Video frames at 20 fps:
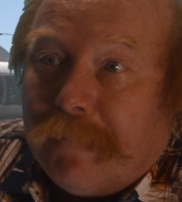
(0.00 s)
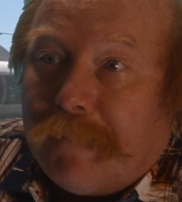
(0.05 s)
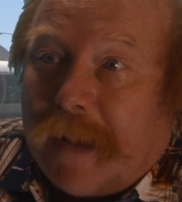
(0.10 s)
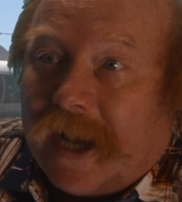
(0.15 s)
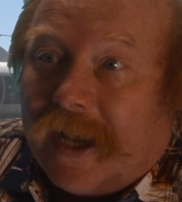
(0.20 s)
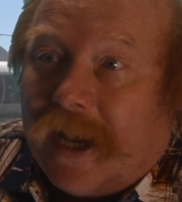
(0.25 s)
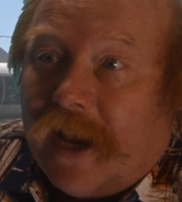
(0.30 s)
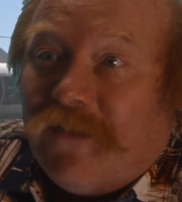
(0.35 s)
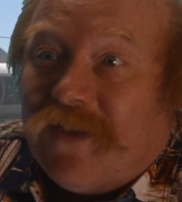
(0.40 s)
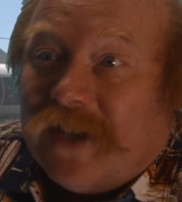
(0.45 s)

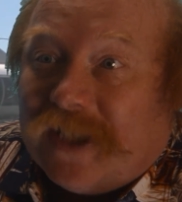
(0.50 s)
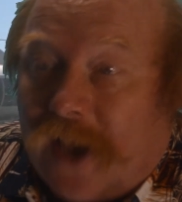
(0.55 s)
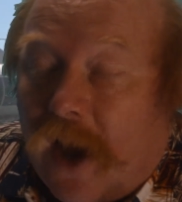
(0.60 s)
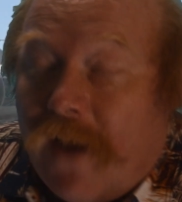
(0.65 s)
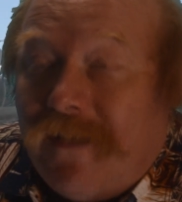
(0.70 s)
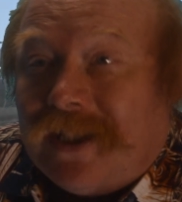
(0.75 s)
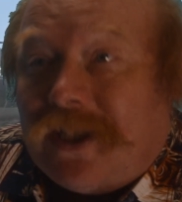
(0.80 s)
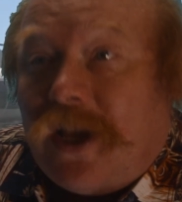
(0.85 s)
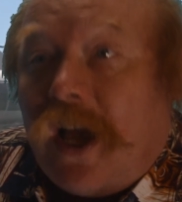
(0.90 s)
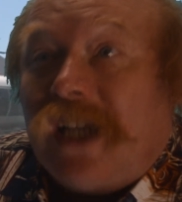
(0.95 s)
But if it's
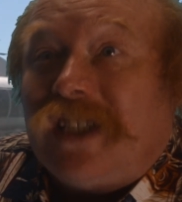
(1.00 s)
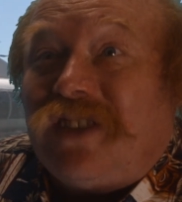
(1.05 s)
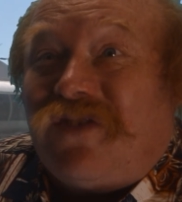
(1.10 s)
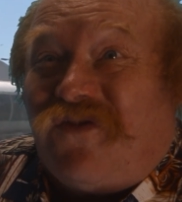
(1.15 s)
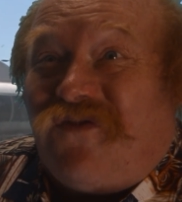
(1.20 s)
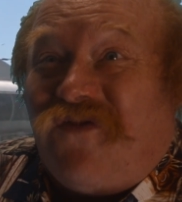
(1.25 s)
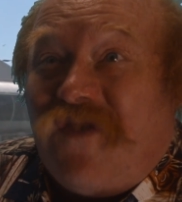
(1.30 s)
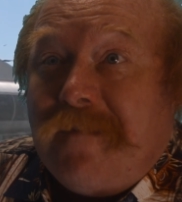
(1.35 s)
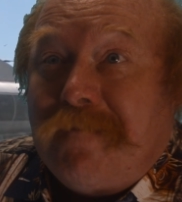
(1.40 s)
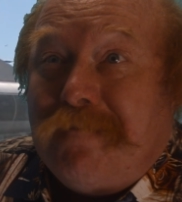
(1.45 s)
oversized
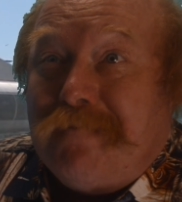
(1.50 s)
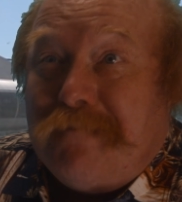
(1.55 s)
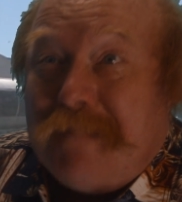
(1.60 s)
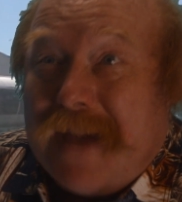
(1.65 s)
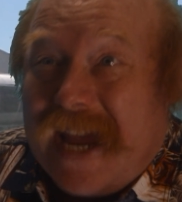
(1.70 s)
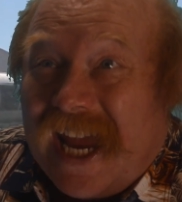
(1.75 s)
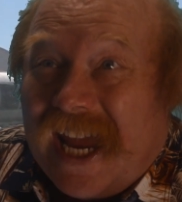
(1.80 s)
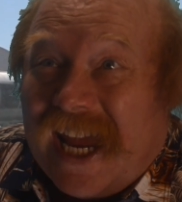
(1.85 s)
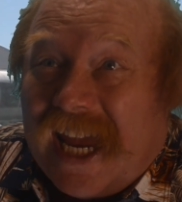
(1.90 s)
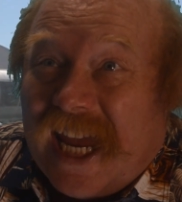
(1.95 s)
for
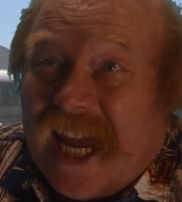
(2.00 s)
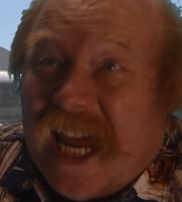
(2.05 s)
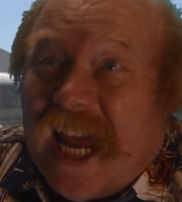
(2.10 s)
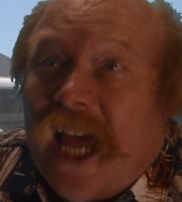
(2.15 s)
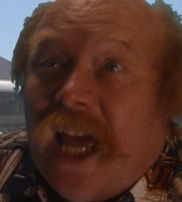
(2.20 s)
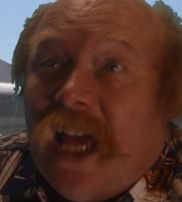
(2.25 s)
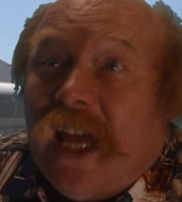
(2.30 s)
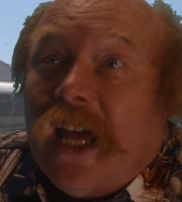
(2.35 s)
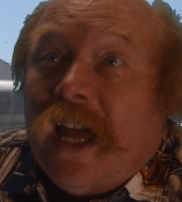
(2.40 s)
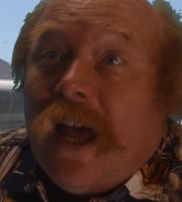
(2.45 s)
me,
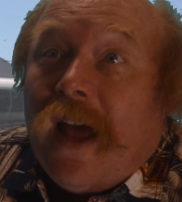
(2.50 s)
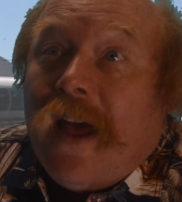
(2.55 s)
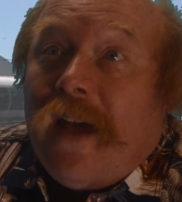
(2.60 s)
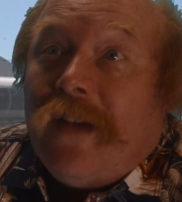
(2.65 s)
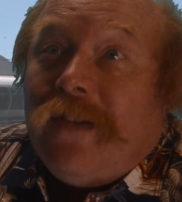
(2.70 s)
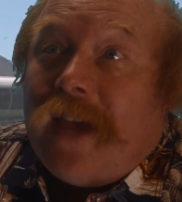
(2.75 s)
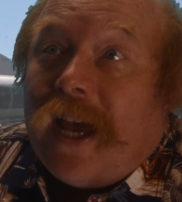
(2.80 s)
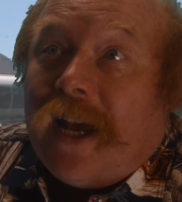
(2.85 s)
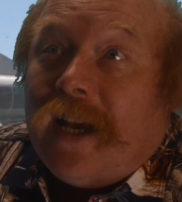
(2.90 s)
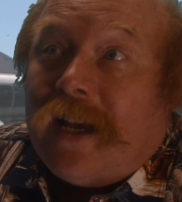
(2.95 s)

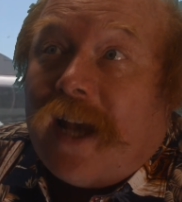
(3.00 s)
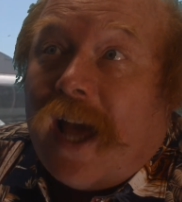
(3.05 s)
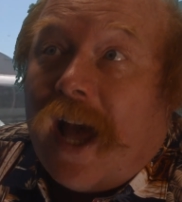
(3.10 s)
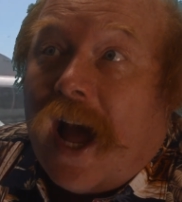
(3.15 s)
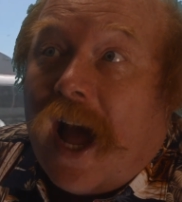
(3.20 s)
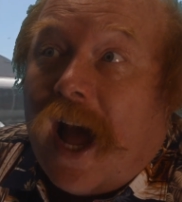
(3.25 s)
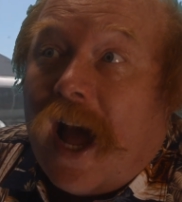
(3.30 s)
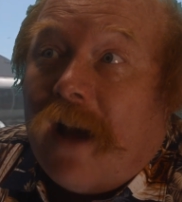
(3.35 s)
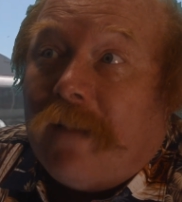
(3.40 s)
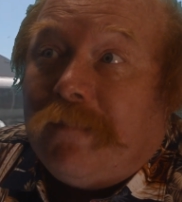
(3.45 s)
then
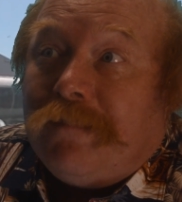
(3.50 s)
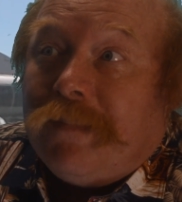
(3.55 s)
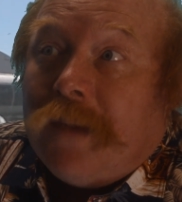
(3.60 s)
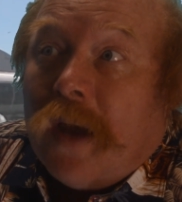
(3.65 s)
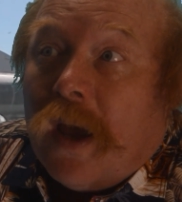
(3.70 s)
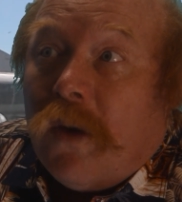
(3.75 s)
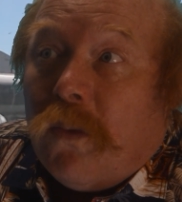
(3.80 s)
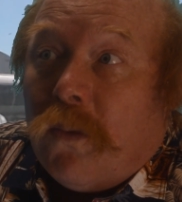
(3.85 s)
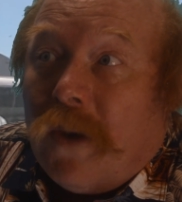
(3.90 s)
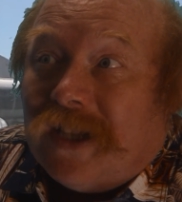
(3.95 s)
um,
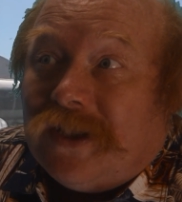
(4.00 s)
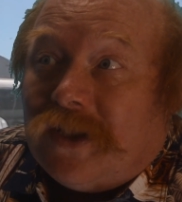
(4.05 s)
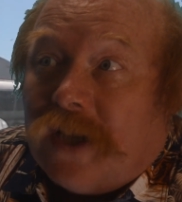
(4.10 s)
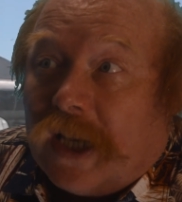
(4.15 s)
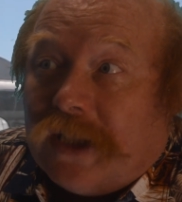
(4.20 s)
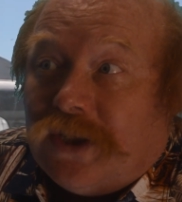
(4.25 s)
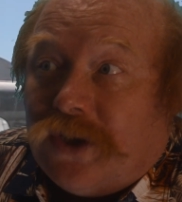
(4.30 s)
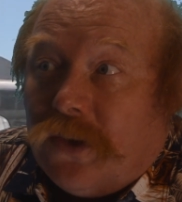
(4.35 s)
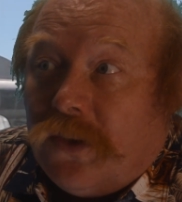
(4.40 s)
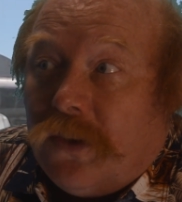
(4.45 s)
once
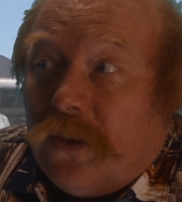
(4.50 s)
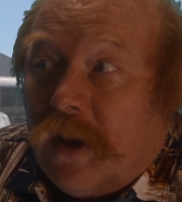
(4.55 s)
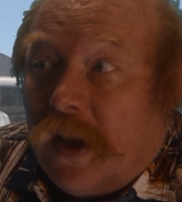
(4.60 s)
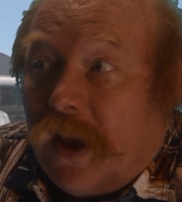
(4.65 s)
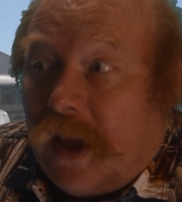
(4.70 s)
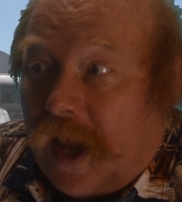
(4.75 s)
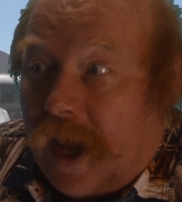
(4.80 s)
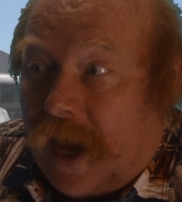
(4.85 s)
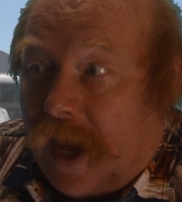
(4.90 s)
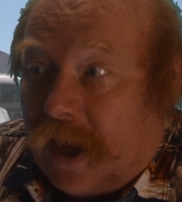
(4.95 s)
I do
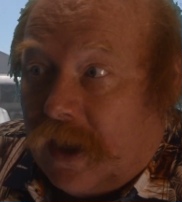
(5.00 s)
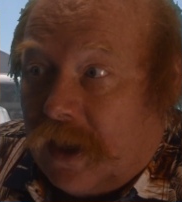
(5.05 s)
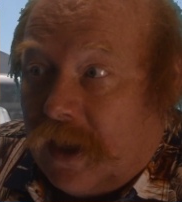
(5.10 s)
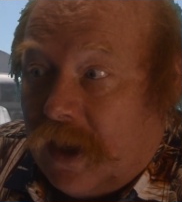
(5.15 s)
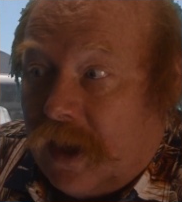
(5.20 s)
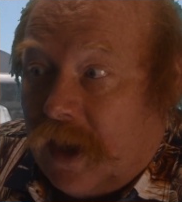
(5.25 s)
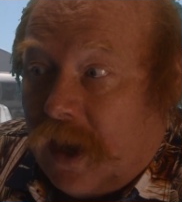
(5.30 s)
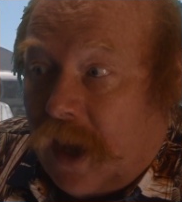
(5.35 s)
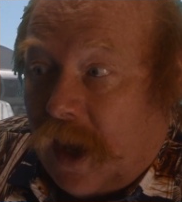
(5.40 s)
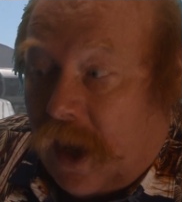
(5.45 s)

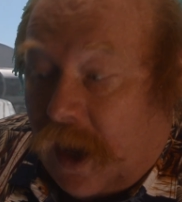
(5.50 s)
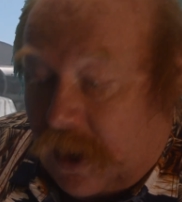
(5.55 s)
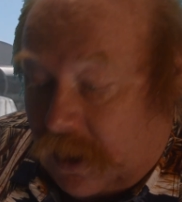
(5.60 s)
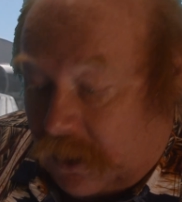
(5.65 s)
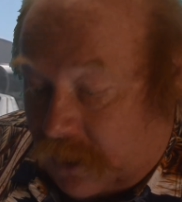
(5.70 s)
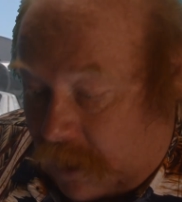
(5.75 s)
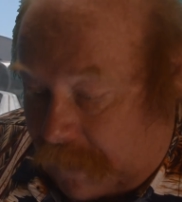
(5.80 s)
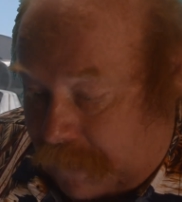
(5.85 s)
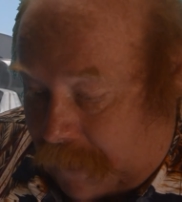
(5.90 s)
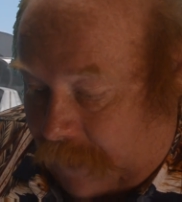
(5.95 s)
uh,
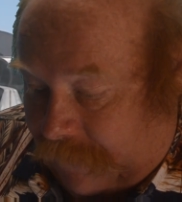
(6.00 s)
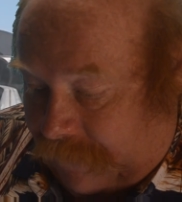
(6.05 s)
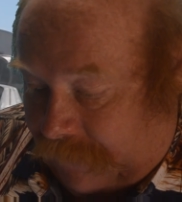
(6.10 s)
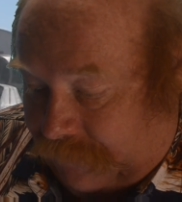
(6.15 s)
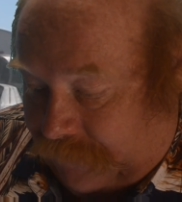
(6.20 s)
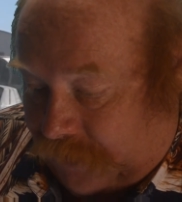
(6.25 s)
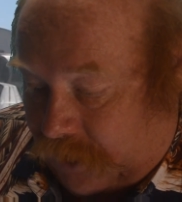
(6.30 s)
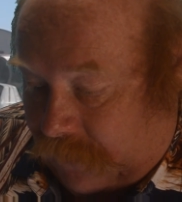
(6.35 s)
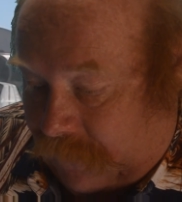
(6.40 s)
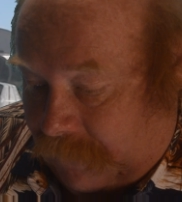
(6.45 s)
lop off a
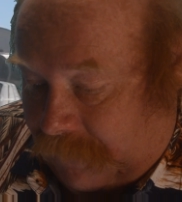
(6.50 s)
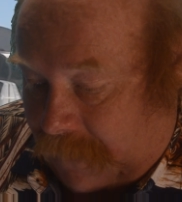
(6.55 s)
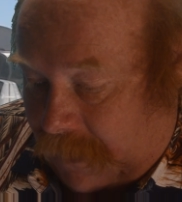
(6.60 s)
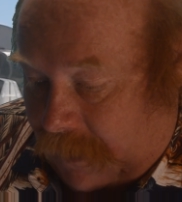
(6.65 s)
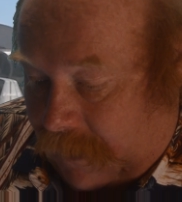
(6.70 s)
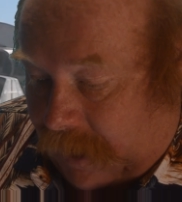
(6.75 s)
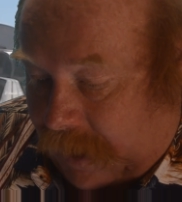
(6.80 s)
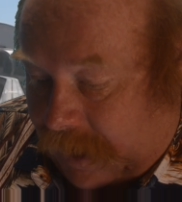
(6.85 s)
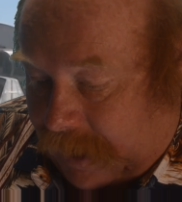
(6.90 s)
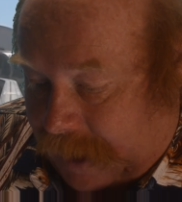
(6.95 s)
few
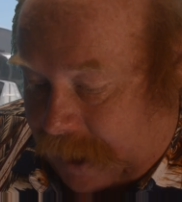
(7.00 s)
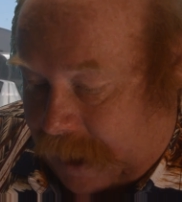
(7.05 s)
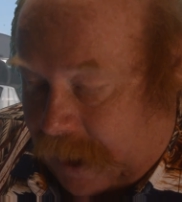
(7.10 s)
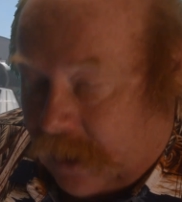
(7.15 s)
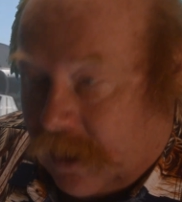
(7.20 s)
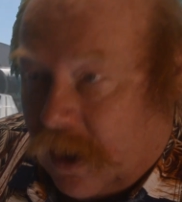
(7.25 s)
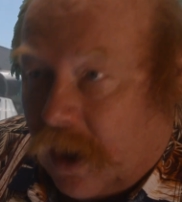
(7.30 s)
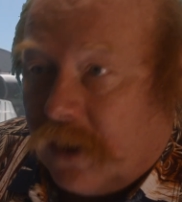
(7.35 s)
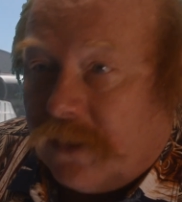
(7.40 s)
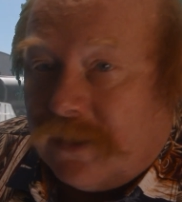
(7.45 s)
uh,
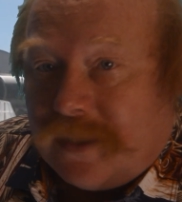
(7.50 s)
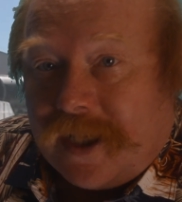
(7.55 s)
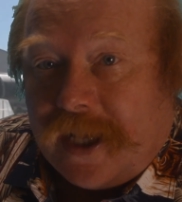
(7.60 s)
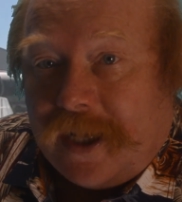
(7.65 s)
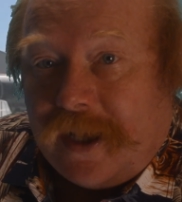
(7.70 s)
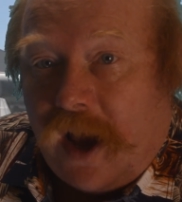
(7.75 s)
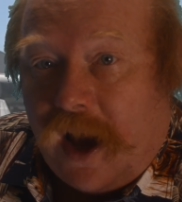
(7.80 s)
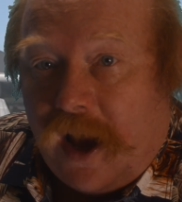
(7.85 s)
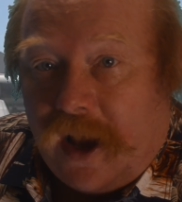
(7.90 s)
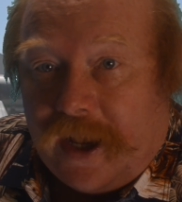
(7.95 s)
kilos,
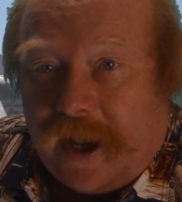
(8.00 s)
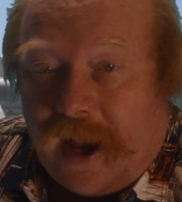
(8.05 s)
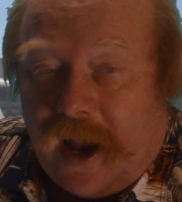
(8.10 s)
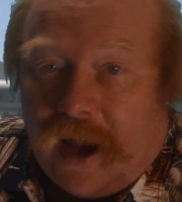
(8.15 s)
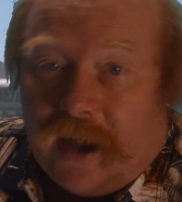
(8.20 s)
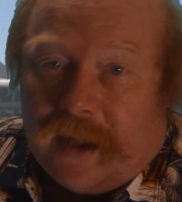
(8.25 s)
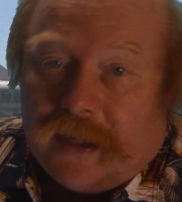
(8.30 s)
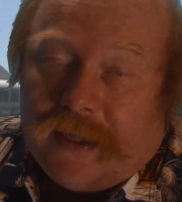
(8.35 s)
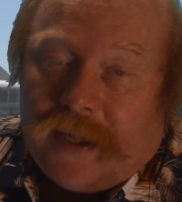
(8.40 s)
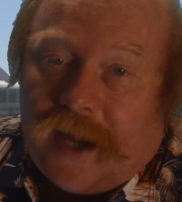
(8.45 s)
then I,
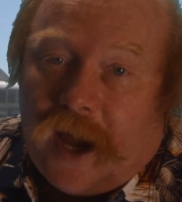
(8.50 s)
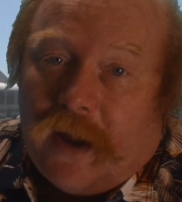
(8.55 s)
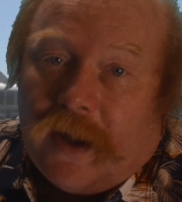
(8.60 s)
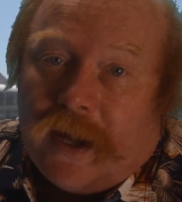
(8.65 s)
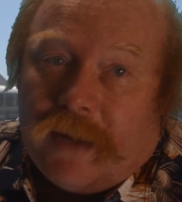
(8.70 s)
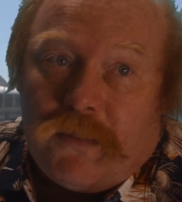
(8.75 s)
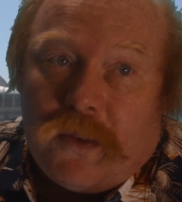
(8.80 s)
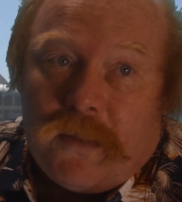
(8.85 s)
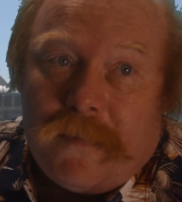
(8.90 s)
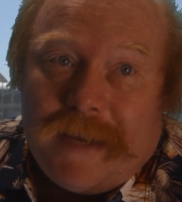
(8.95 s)
I, you know,
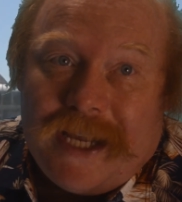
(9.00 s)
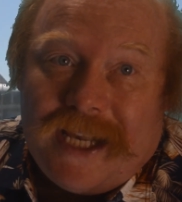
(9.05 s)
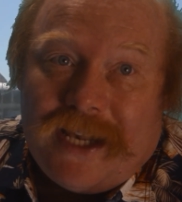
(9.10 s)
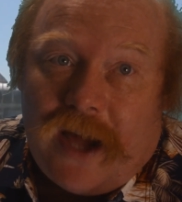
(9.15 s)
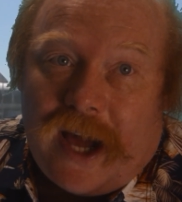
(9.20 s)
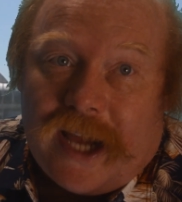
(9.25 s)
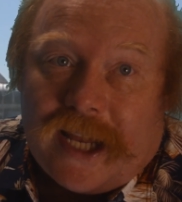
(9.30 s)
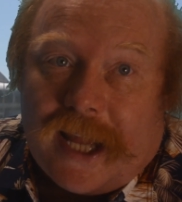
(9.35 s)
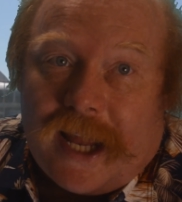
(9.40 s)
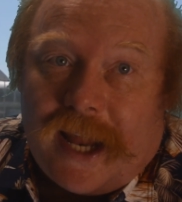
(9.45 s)
it will be
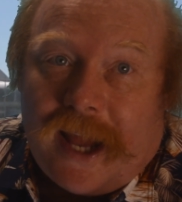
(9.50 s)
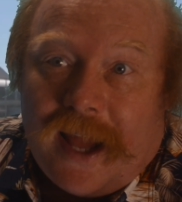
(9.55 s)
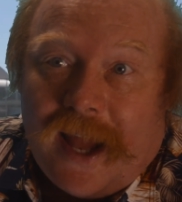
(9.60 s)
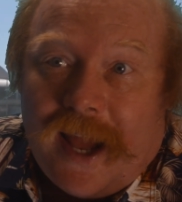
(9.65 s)
like a